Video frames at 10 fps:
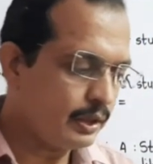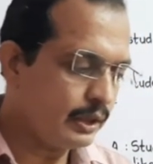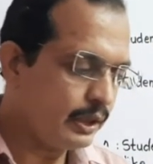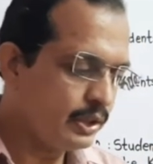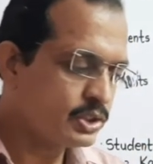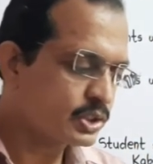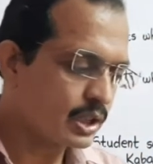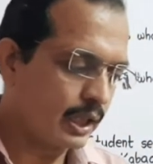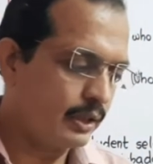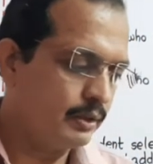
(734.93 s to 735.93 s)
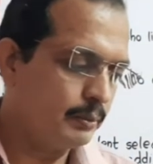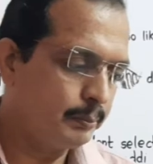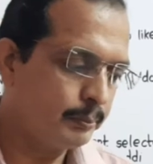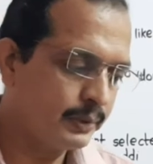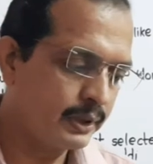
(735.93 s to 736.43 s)
Each card
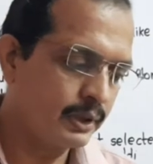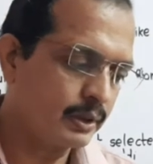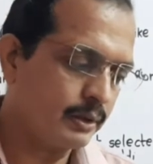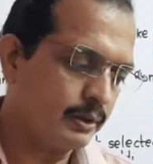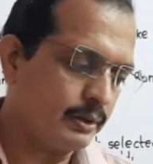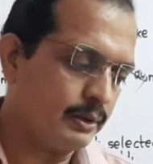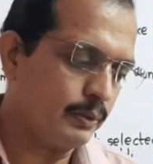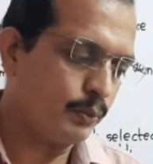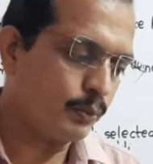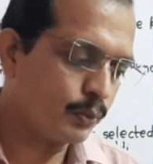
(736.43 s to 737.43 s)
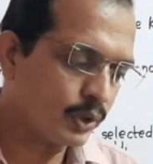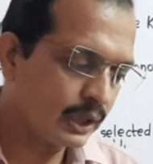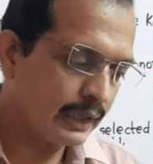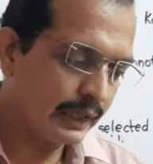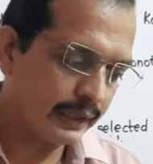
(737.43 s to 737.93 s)
bear
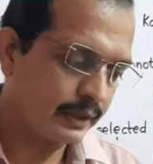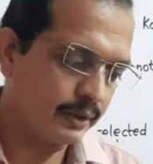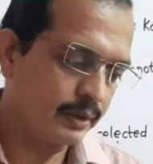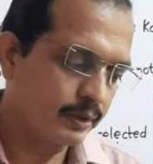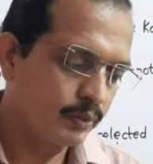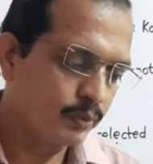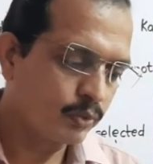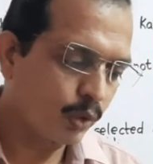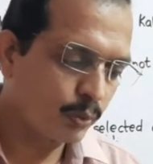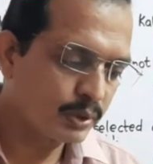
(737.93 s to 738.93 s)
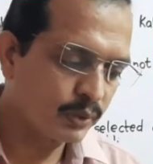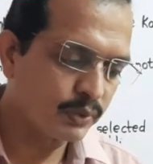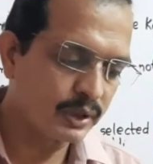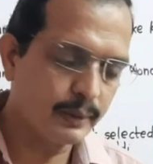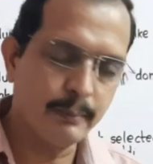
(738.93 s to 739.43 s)
one letter from the
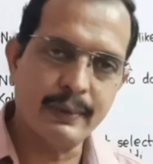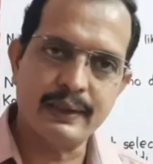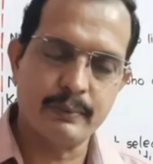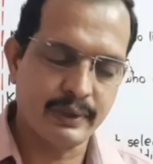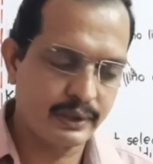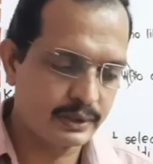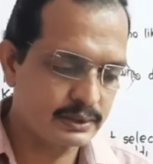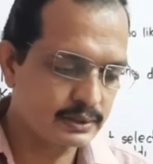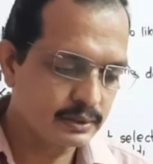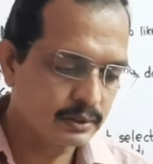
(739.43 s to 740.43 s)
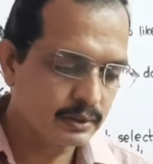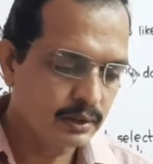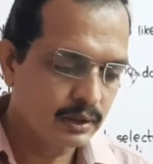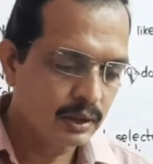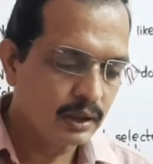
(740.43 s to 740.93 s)
word mathematics.
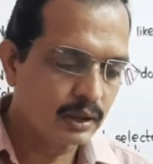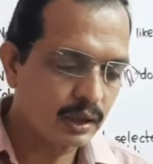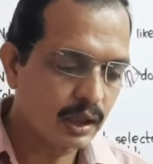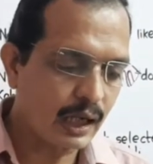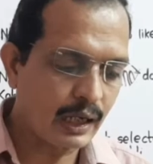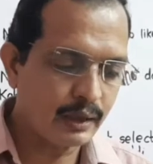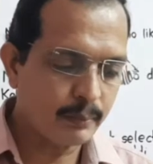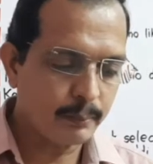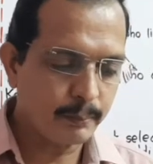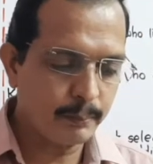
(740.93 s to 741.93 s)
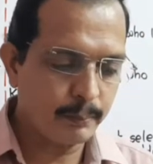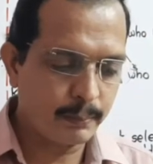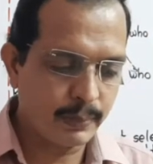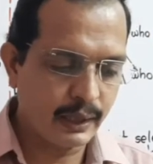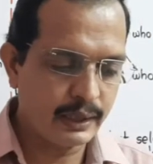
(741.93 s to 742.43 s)
The card
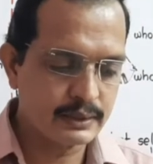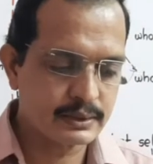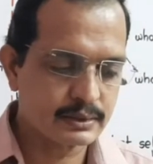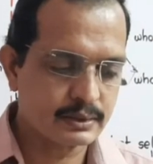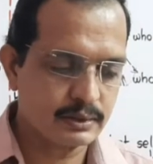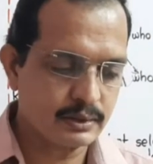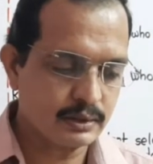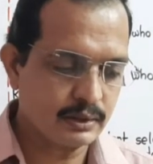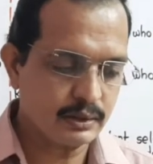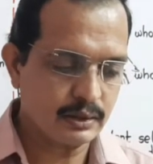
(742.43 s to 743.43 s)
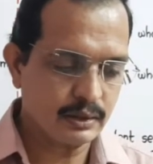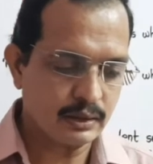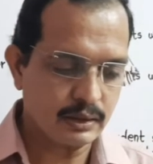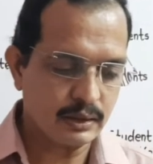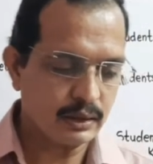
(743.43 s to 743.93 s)
placed
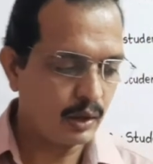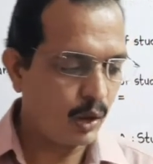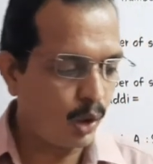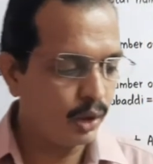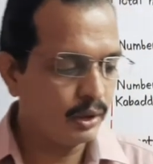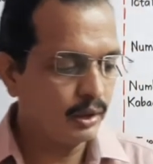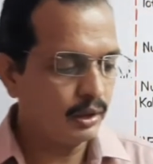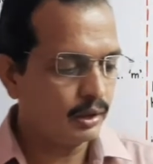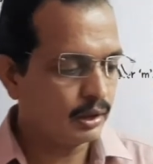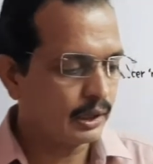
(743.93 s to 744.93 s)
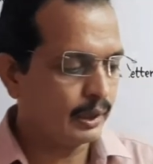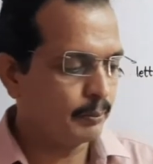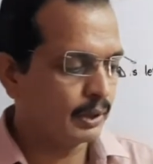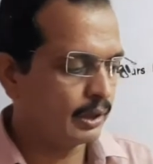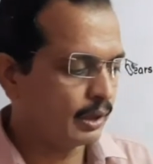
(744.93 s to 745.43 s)
on a
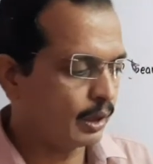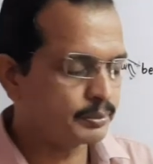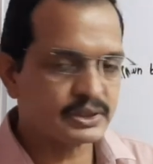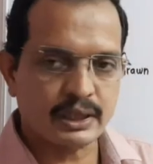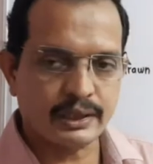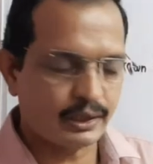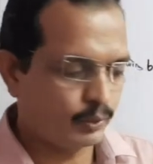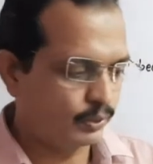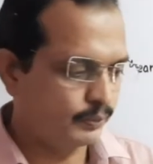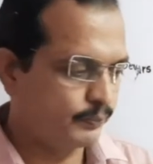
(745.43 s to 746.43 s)
table upside down.